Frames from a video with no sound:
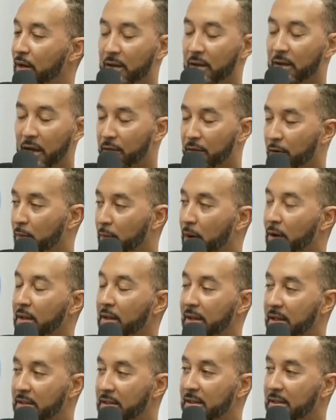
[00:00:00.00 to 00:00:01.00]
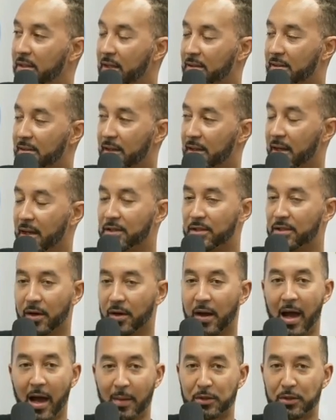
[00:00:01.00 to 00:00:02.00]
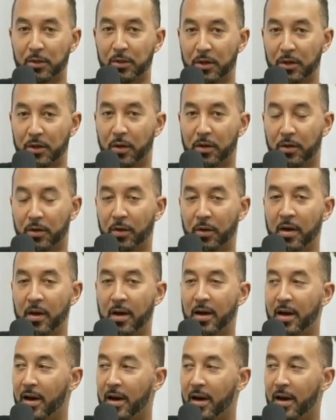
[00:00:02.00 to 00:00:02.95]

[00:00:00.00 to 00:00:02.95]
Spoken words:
like third-party leads and things like that. So absolutely critical.